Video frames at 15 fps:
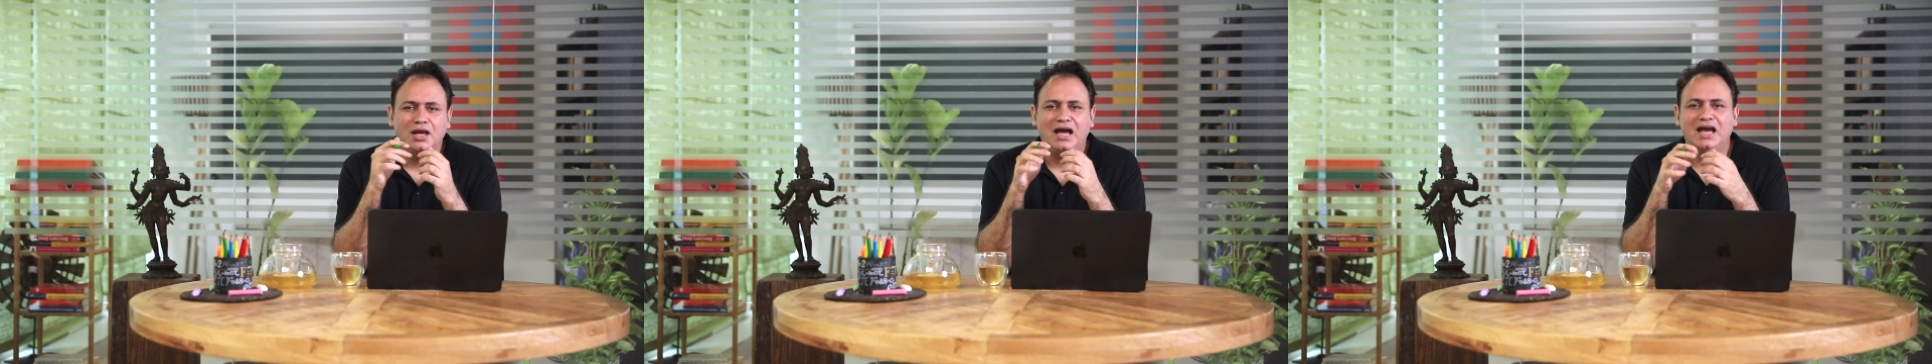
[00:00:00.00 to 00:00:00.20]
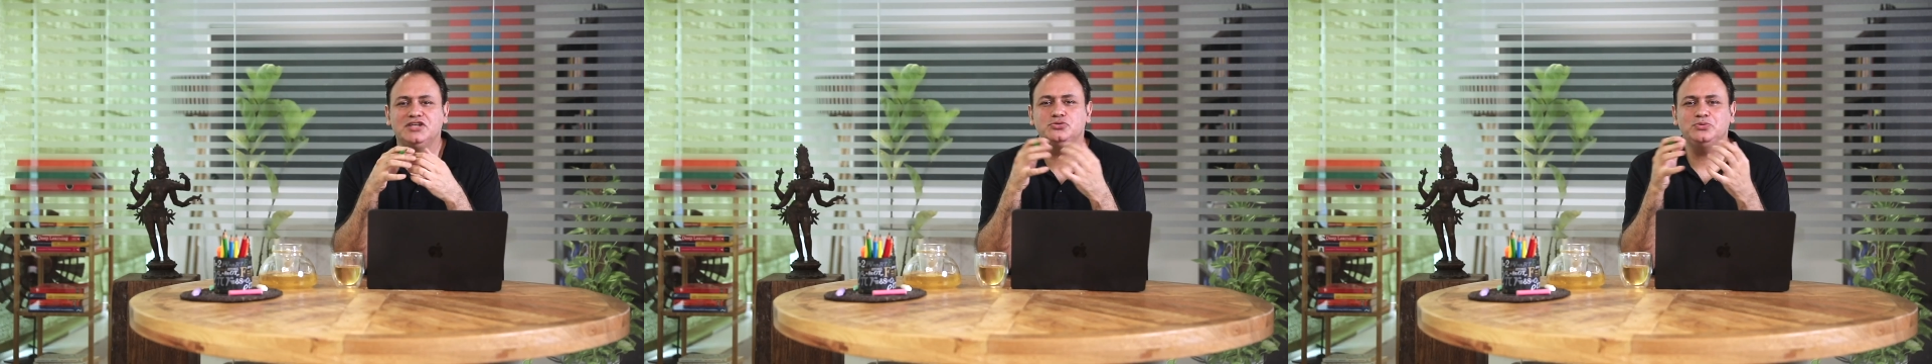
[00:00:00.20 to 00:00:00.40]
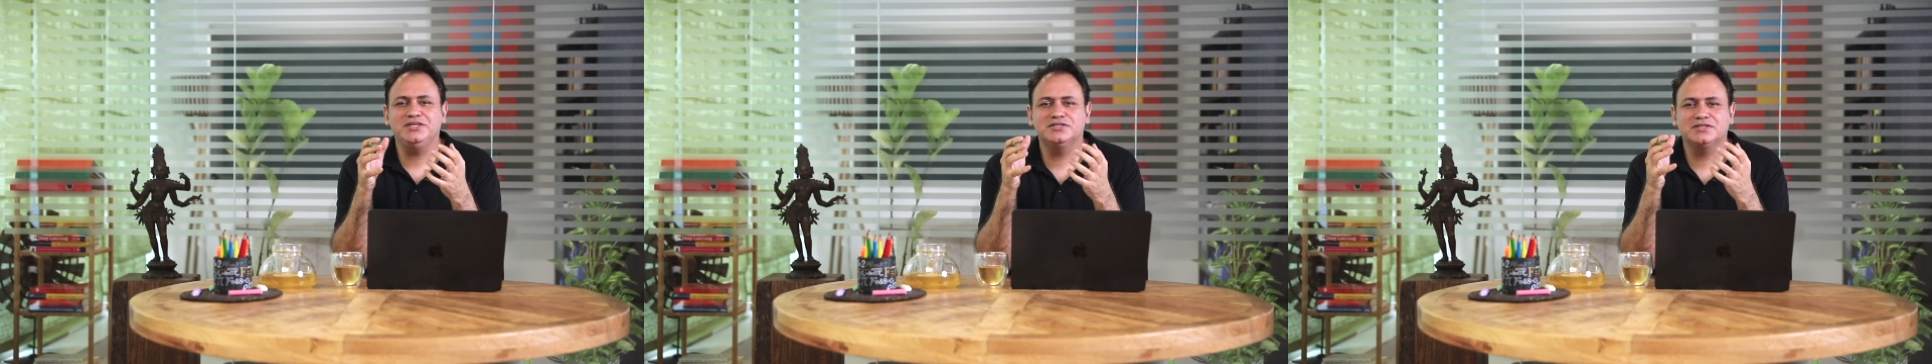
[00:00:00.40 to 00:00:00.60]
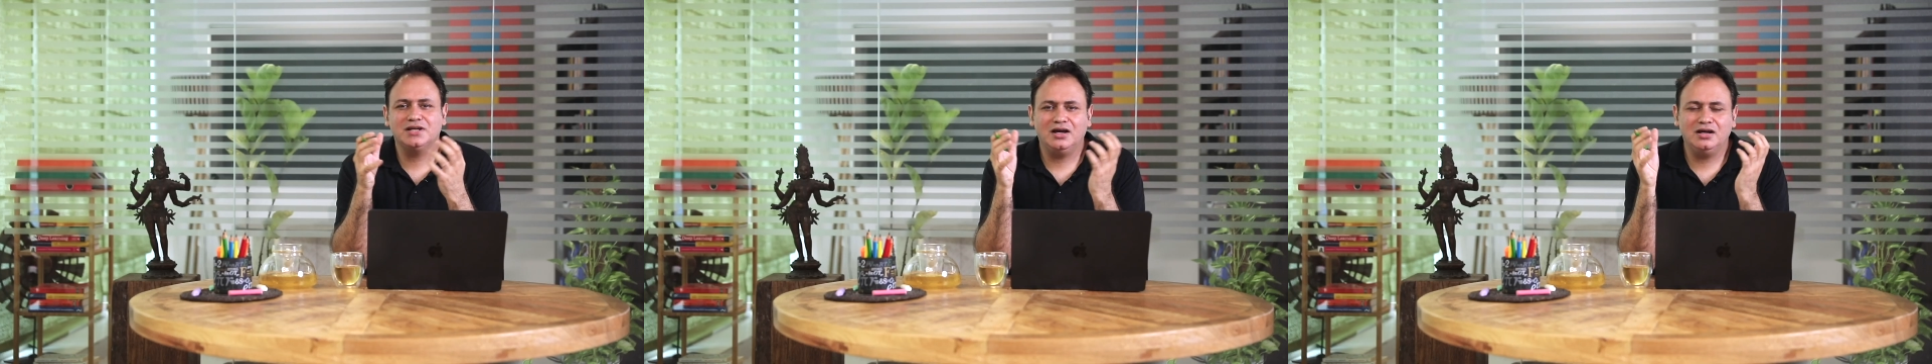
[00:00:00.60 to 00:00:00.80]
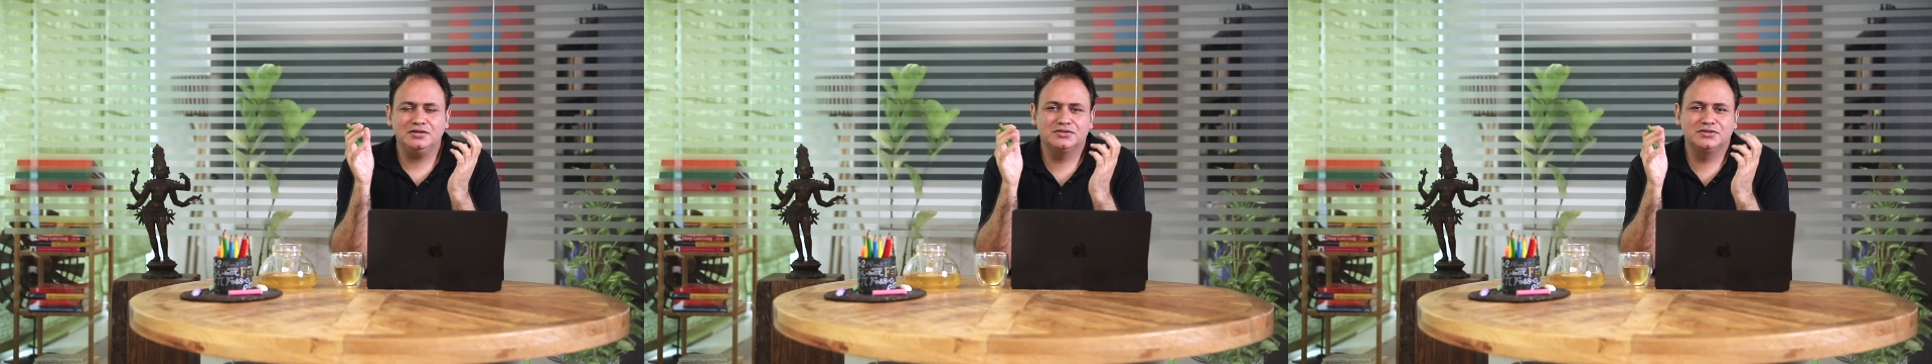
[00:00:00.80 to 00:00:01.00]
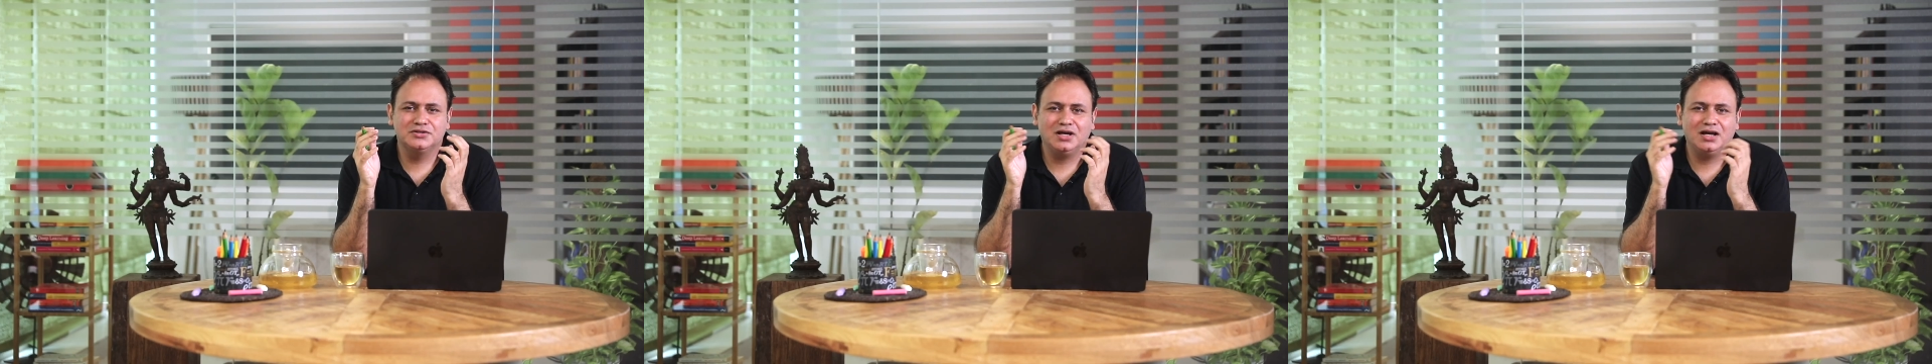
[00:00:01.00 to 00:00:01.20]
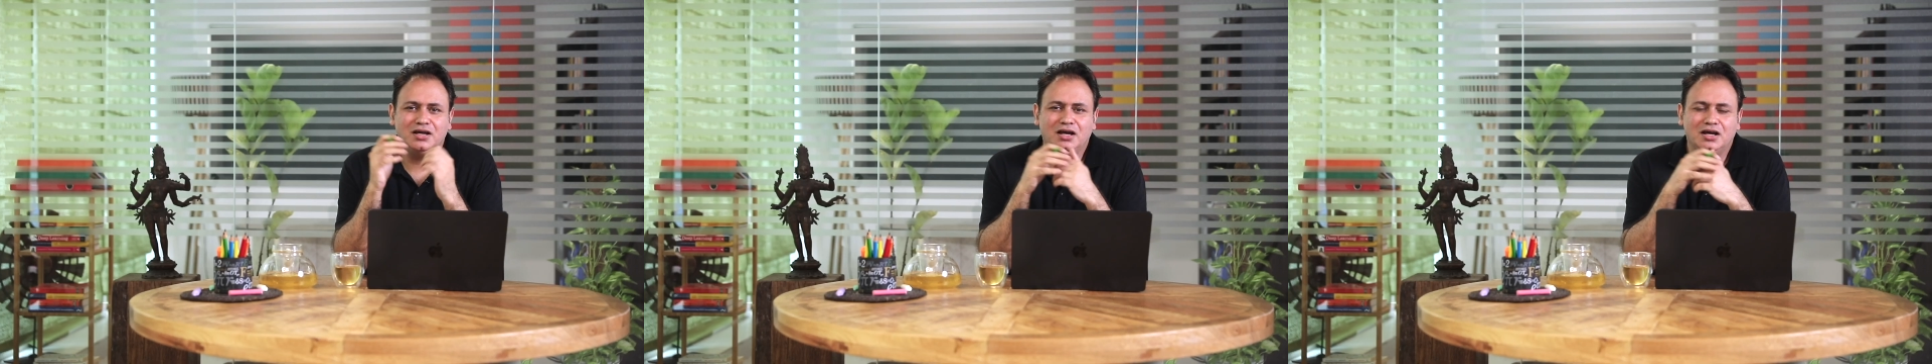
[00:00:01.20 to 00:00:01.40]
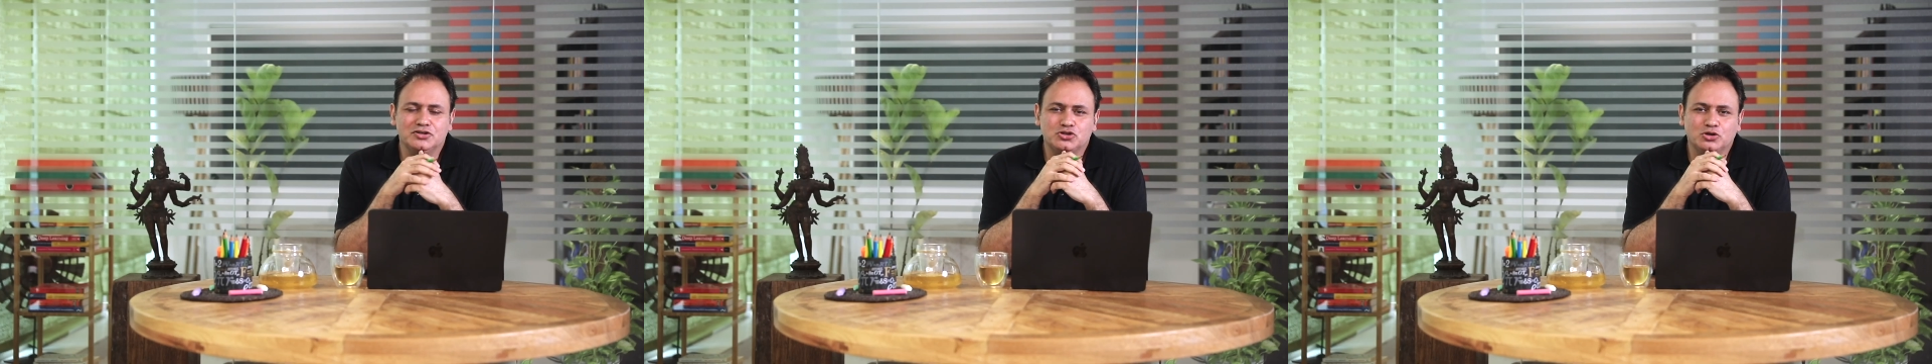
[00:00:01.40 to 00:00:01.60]
As we start
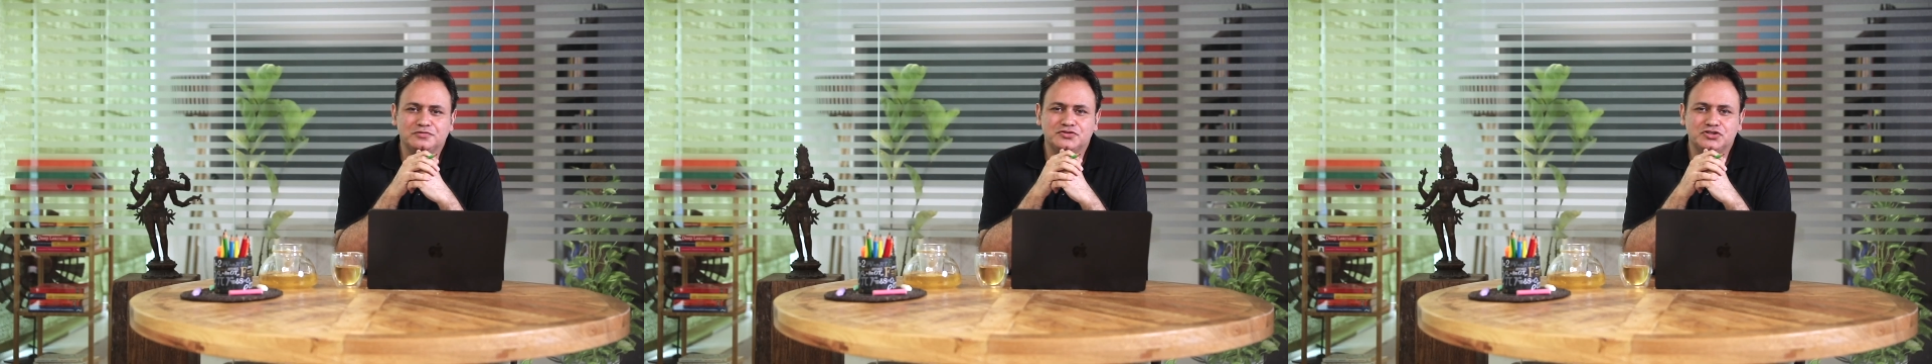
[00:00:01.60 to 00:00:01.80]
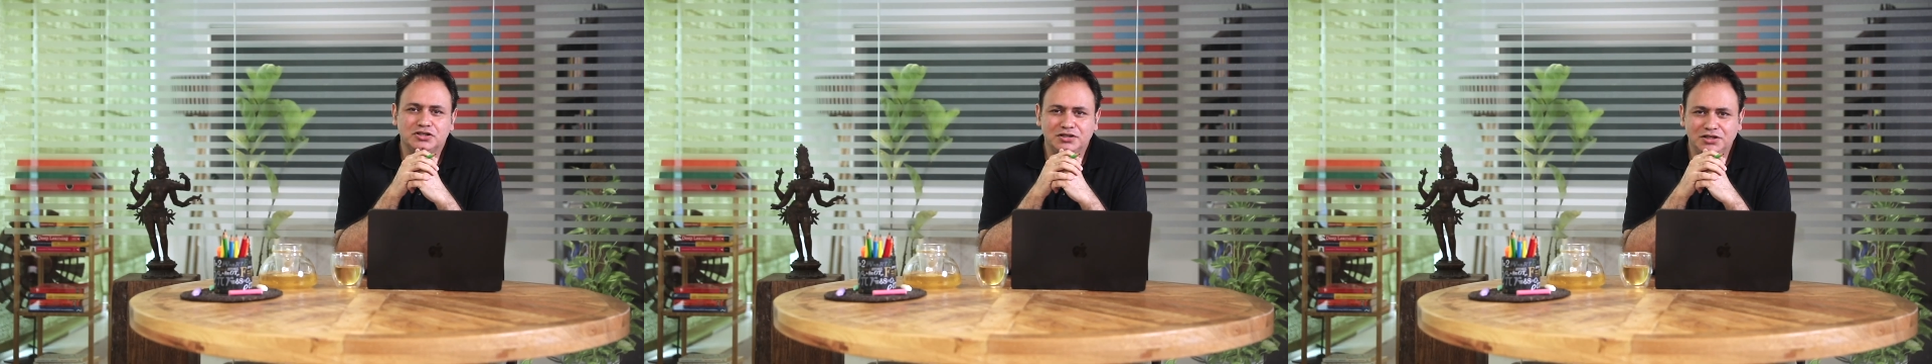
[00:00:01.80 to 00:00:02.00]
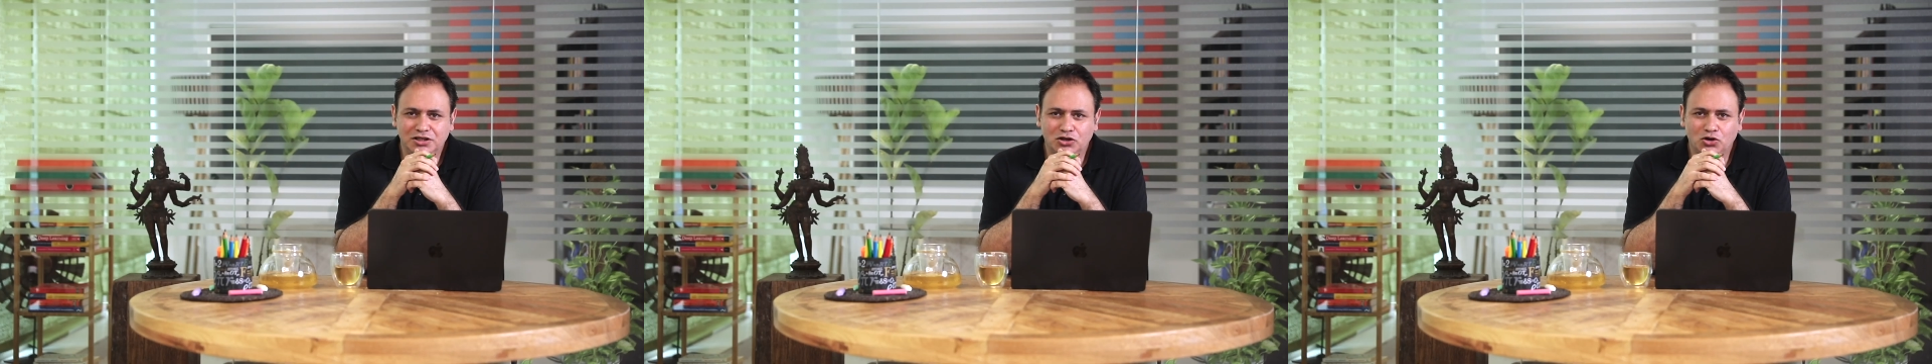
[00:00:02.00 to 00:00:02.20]
our sort of journey